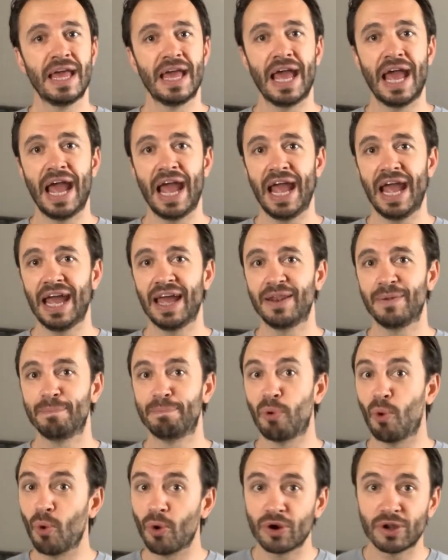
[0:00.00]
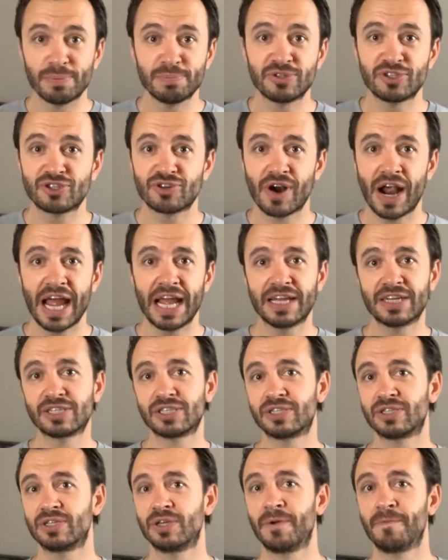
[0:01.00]
and boredom
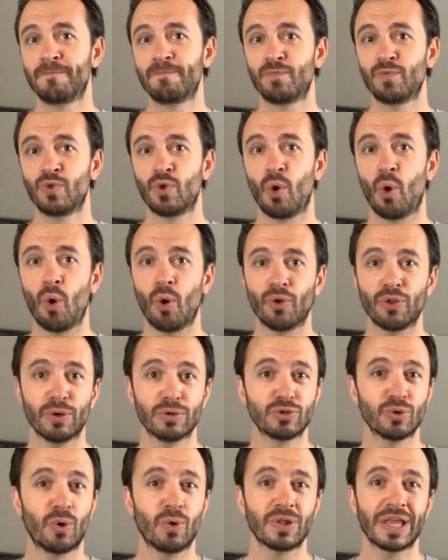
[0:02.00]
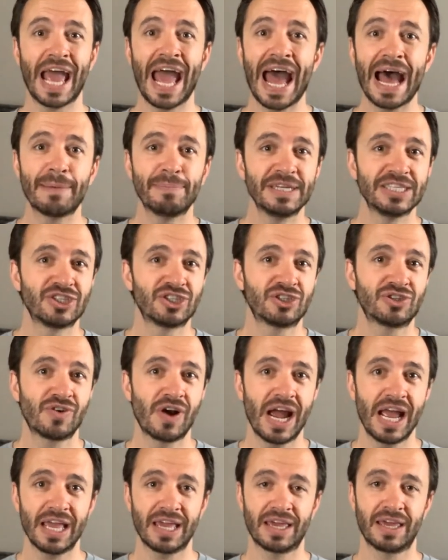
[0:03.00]
strikes or those old habits
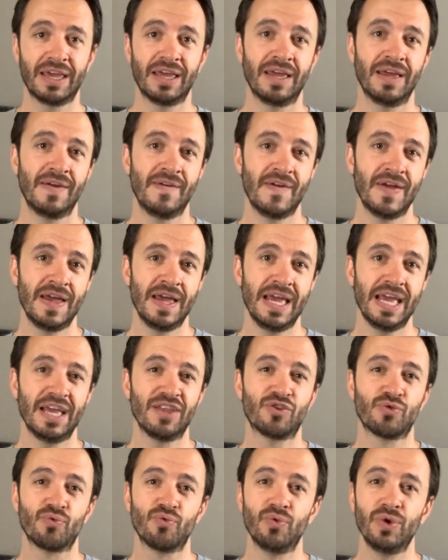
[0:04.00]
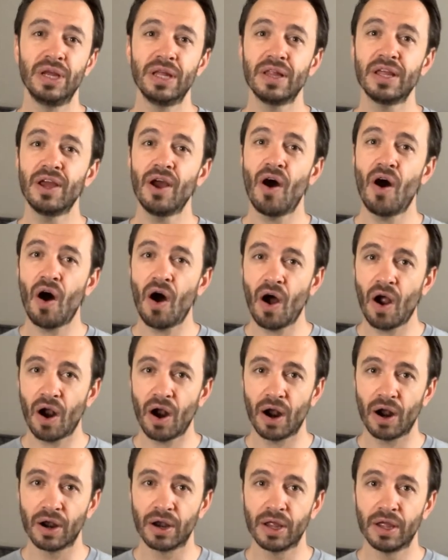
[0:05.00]
strike, it's really
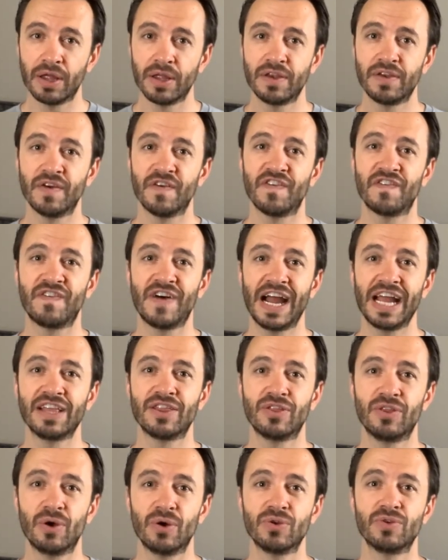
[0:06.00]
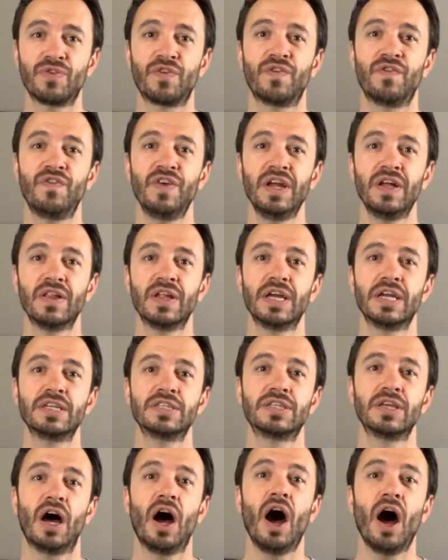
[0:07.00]
hard to fight those feelings
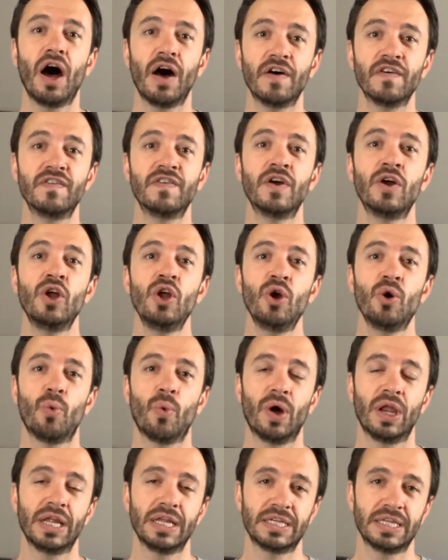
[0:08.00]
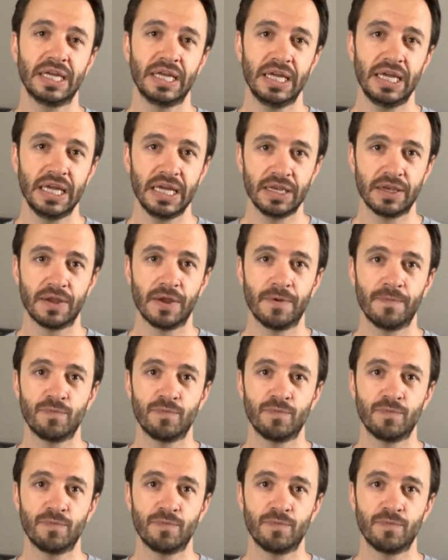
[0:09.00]
of wanting to eat.